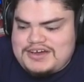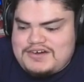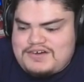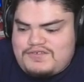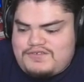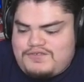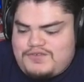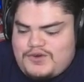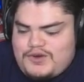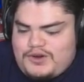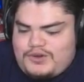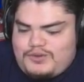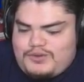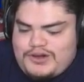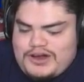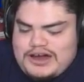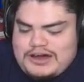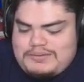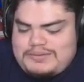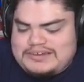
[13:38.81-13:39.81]
for
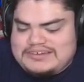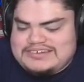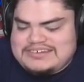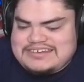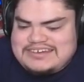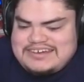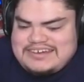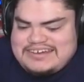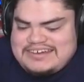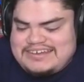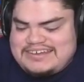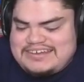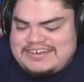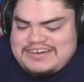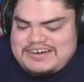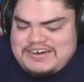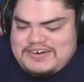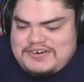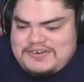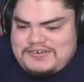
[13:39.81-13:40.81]
Robinson
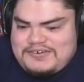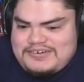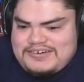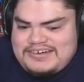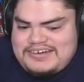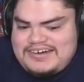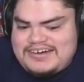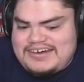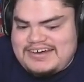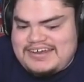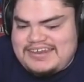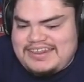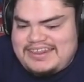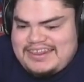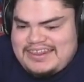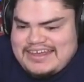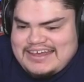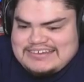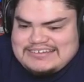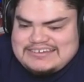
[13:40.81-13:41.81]
Cano.
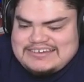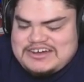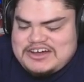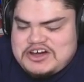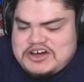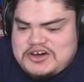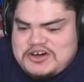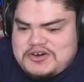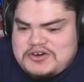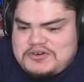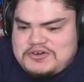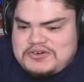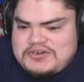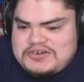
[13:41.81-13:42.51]
Let's go.